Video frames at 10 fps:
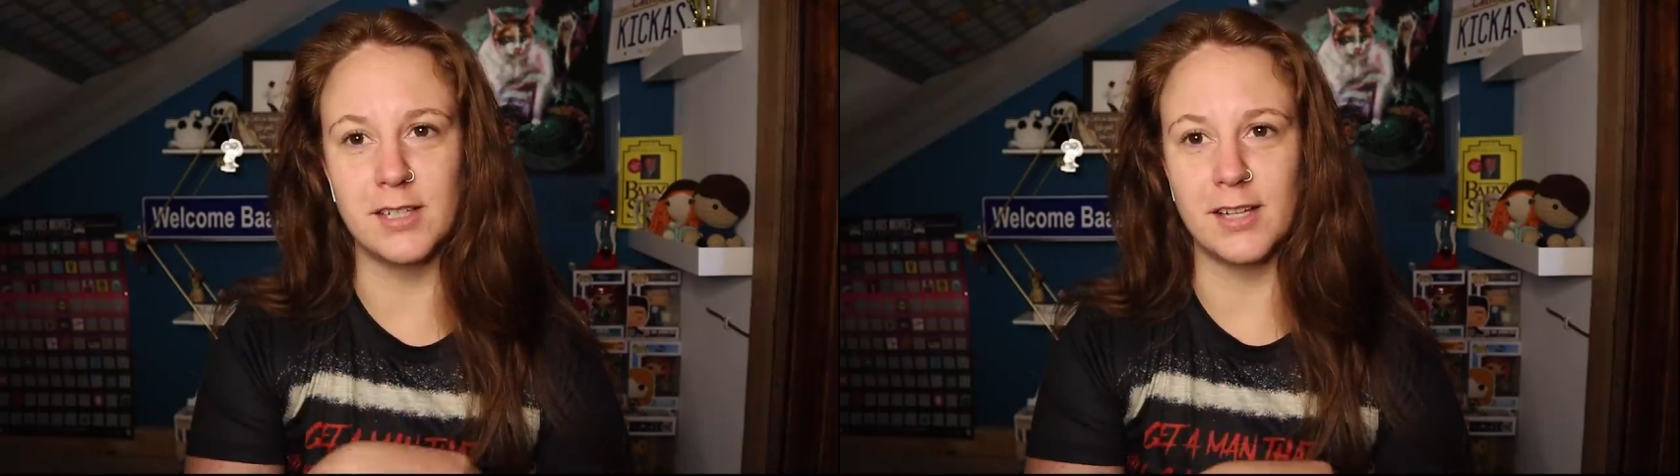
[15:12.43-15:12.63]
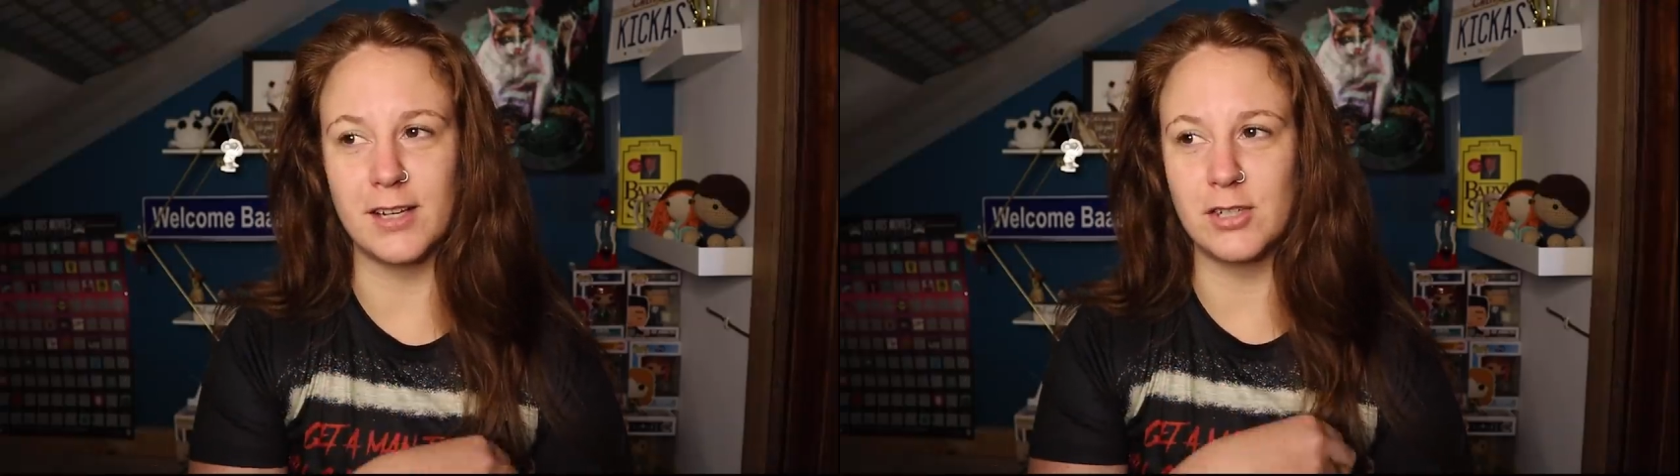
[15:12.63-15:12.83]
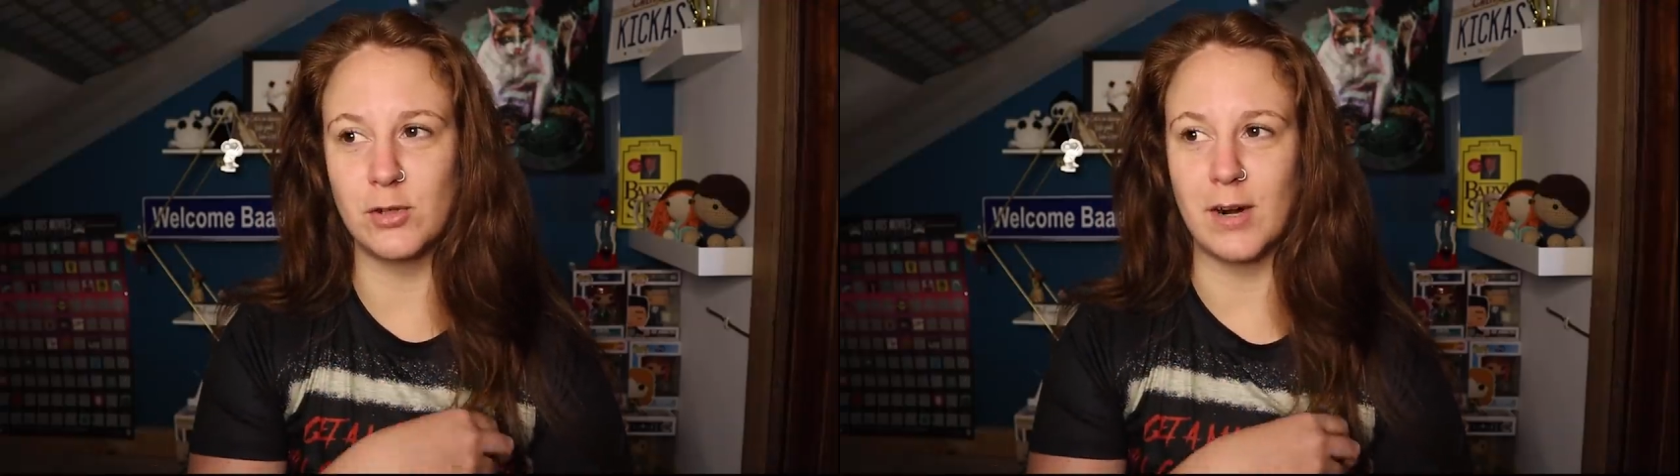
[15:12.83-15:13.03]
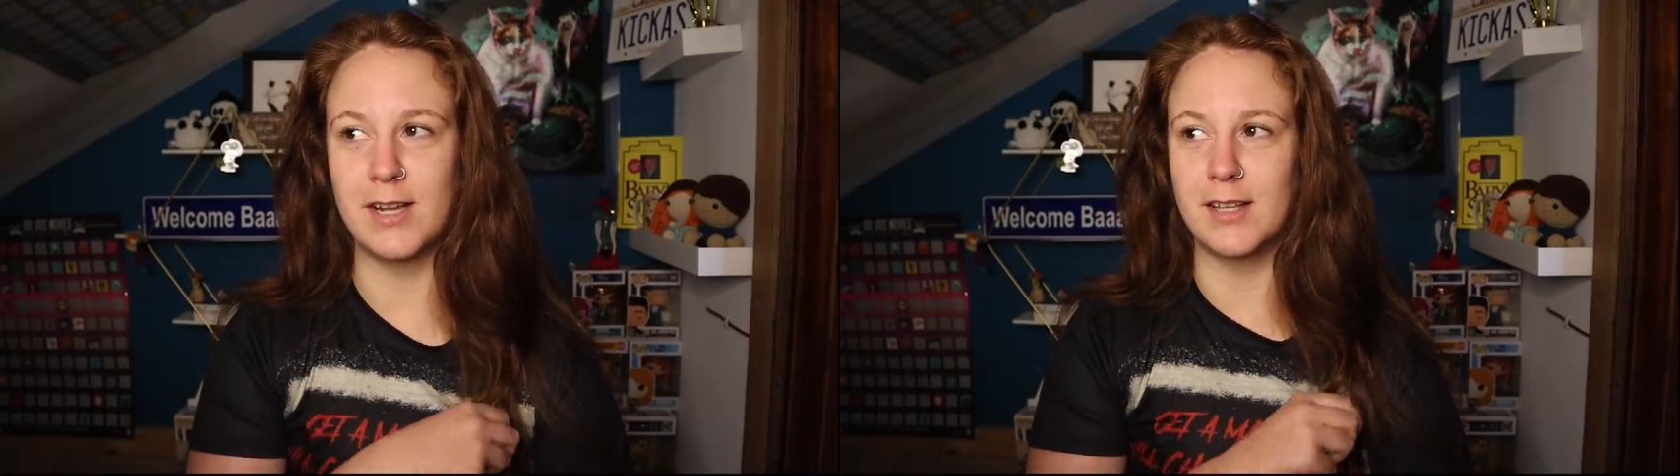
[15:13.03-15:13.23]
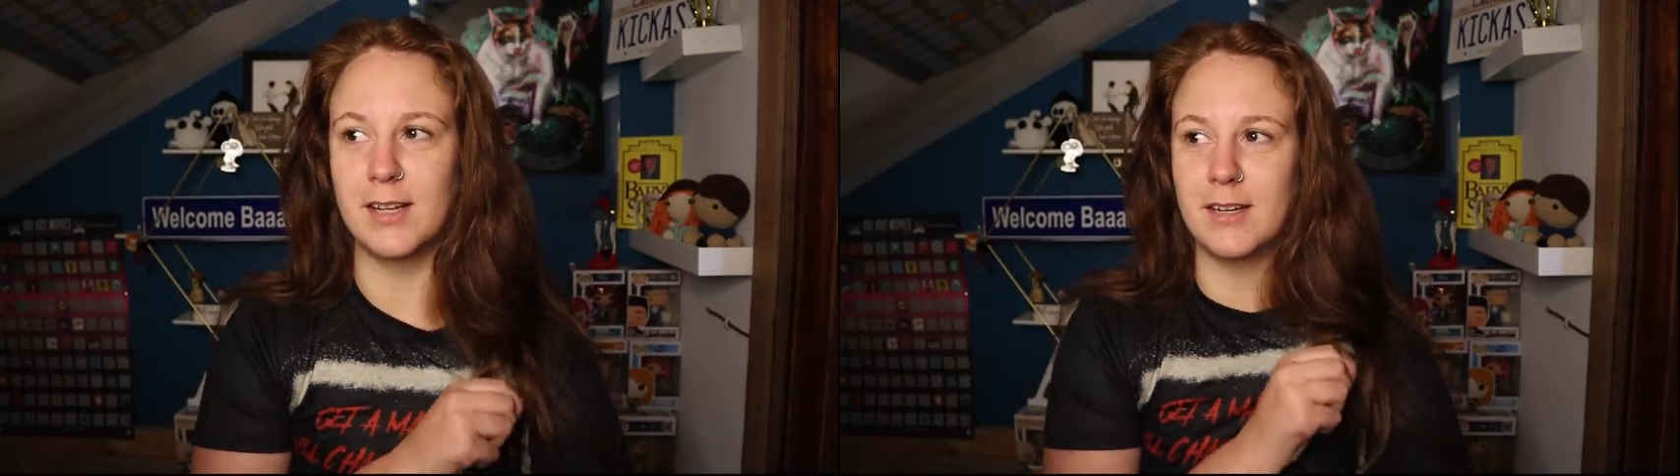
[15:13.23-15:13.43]
to like
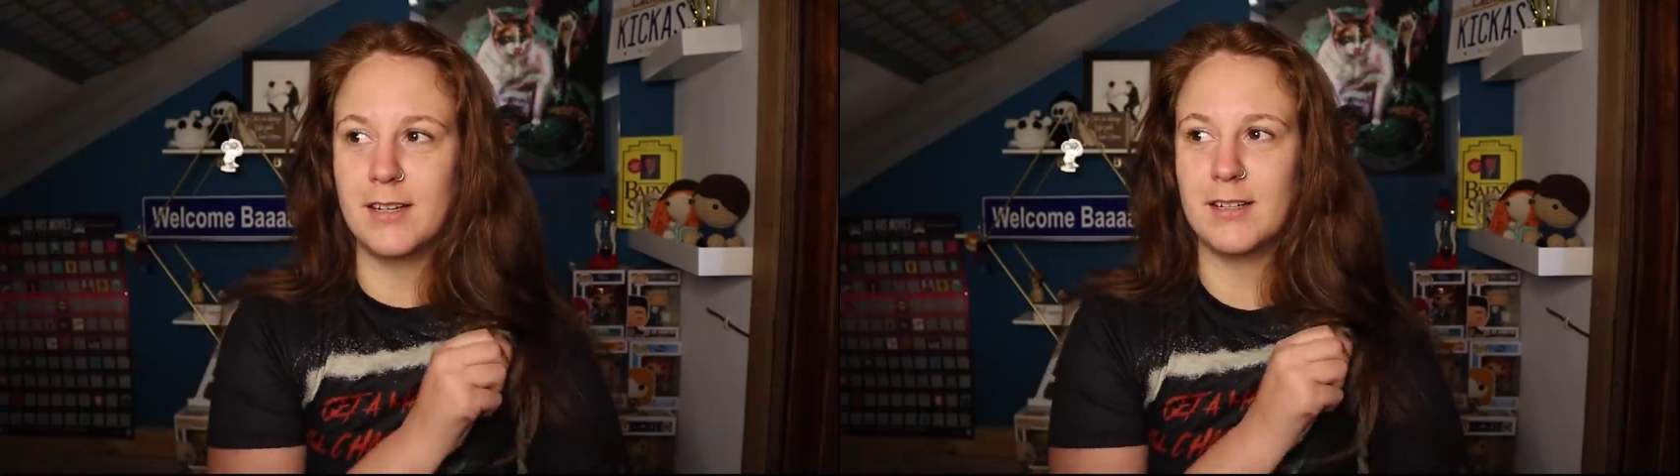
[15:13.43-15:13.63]
strengthen